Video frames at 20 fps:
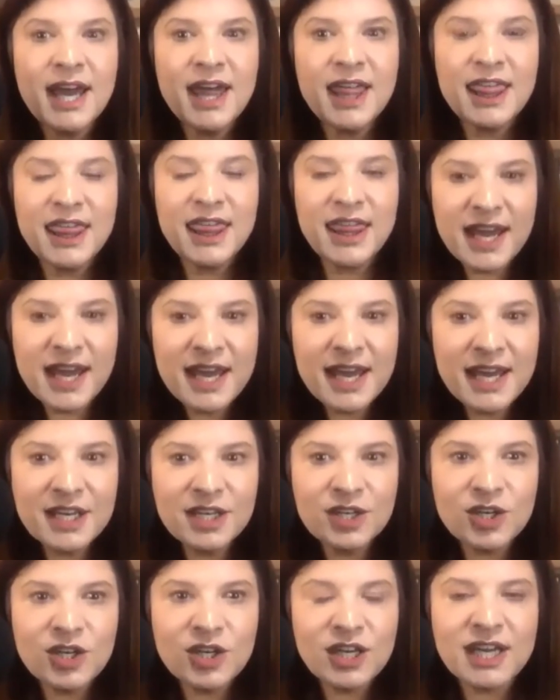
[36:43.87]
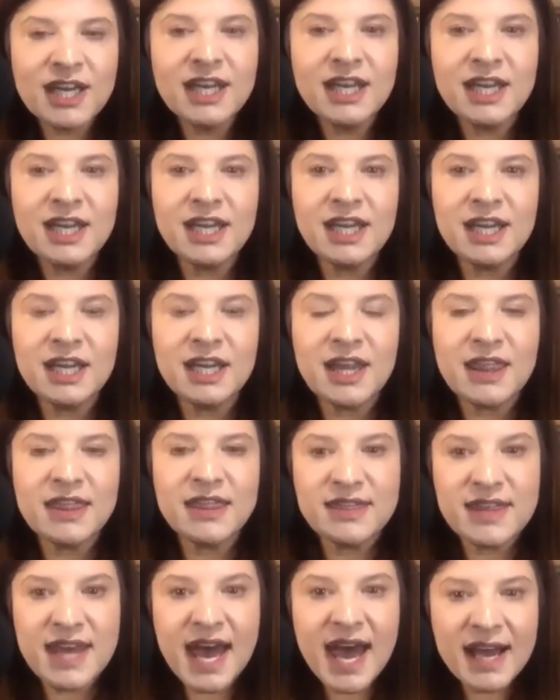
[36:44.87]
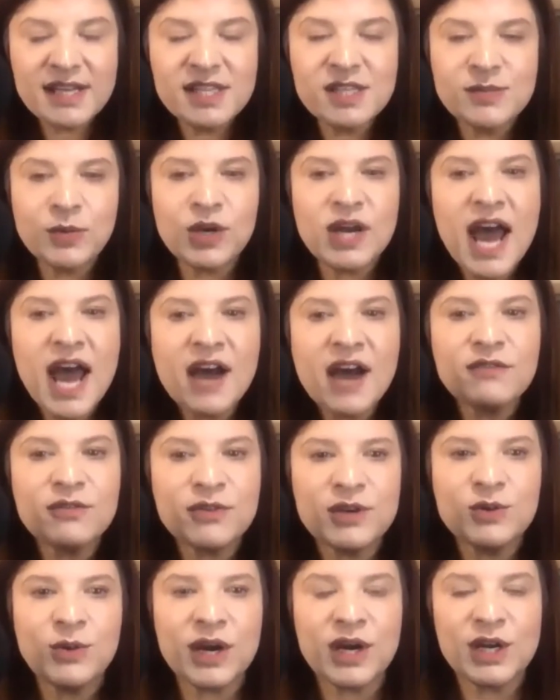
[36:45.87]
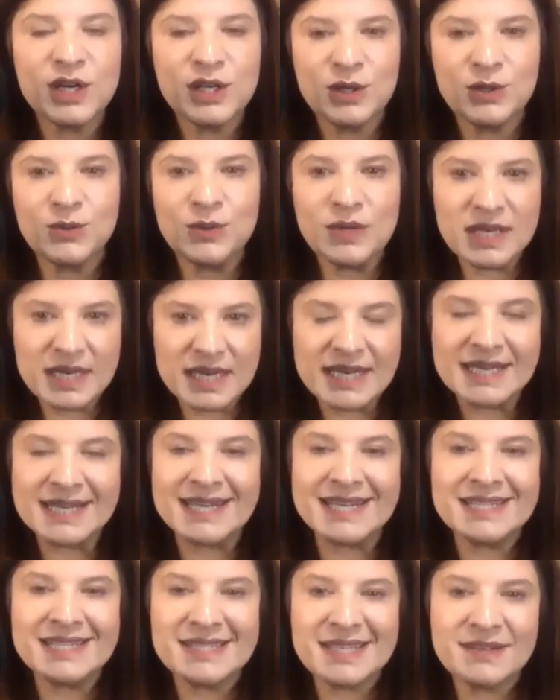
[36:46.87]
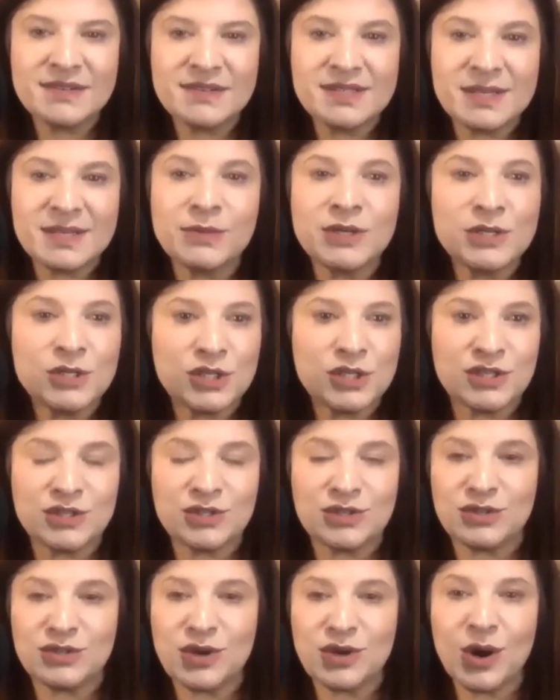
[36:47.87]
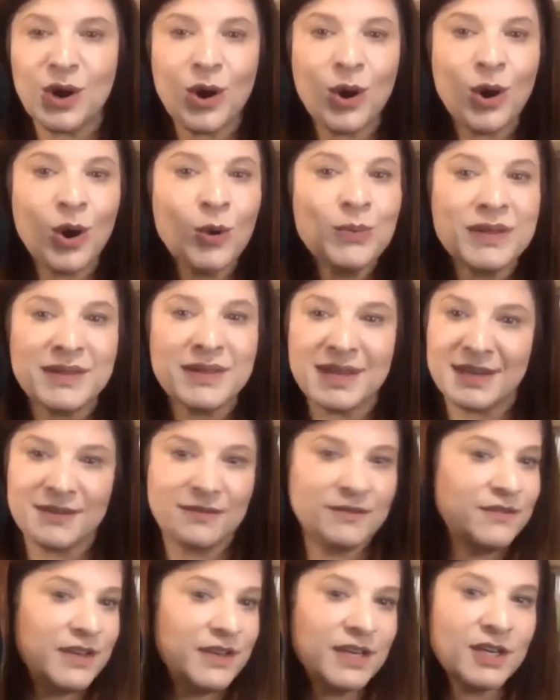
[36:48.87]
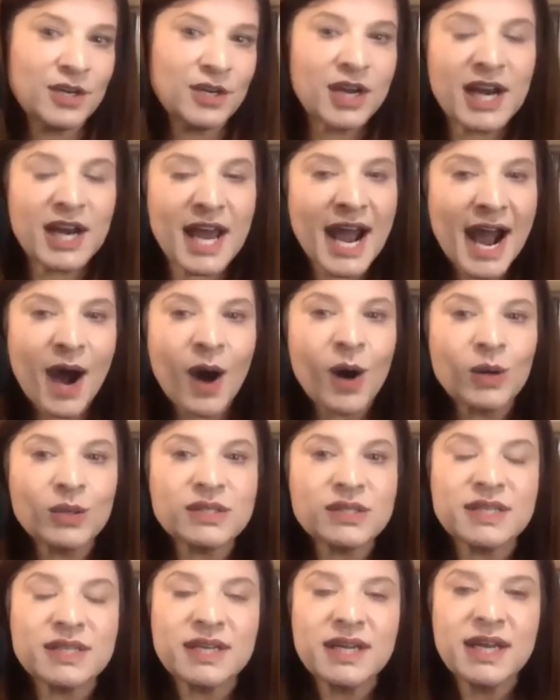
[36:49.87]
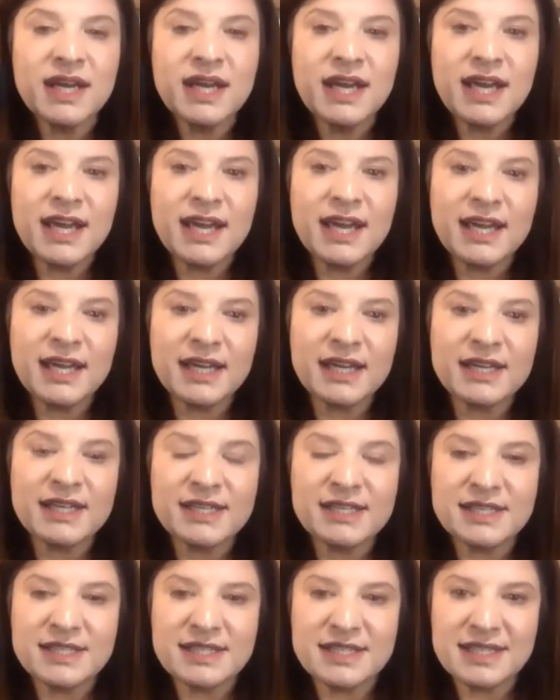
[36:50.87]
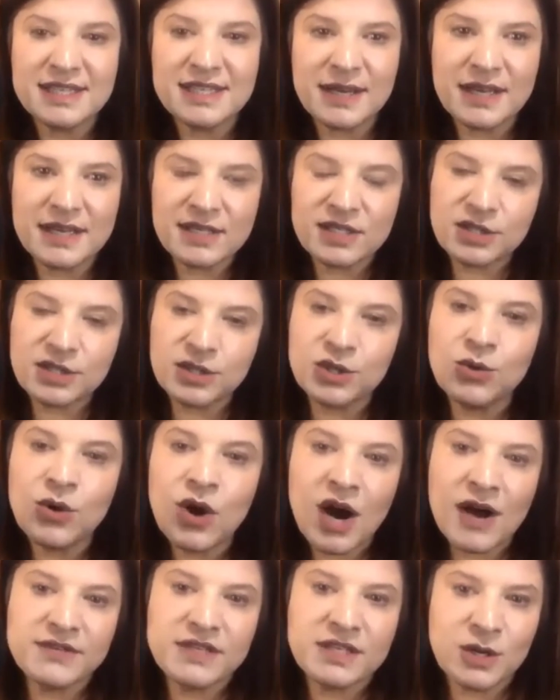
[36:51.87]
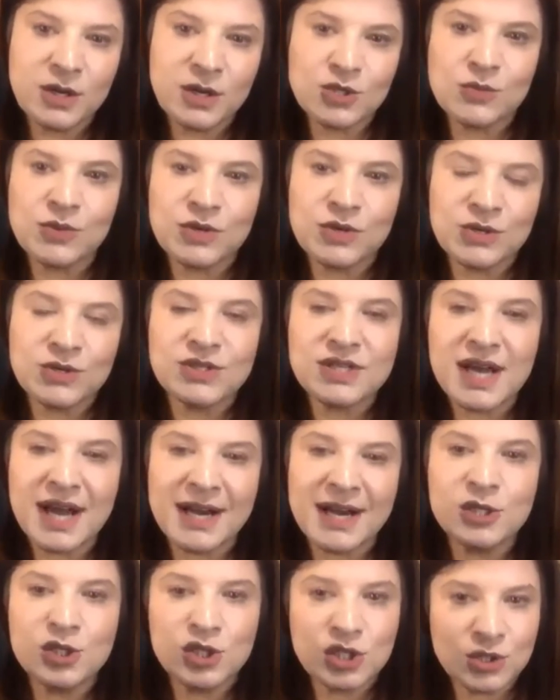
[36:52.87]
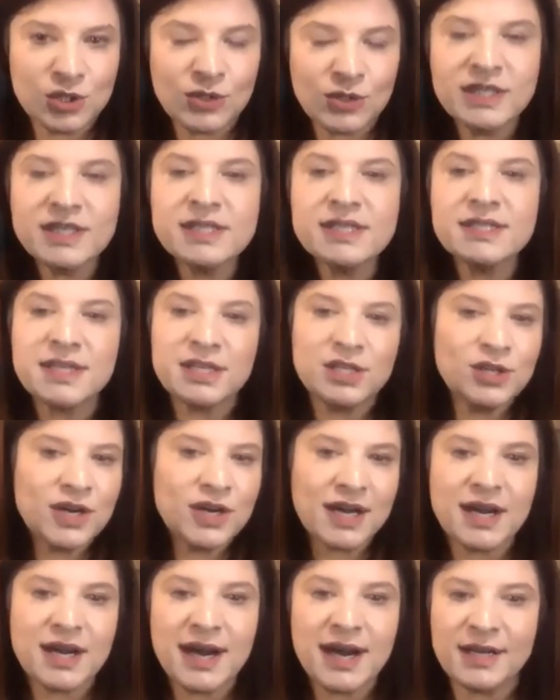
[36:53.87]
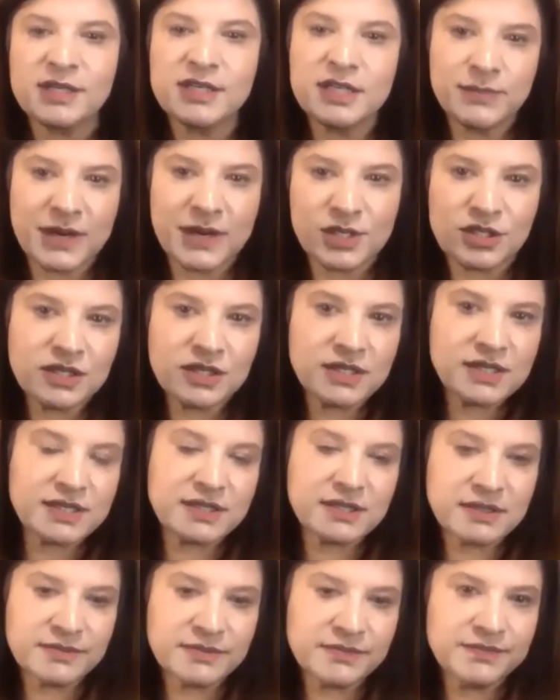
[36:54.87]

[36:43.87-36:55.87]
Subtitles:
then you're getting the expert everywhere you need it instead of someone just hoping they can figure it out. And too often entrepreneurs hire generalists, and you got to hire specialists.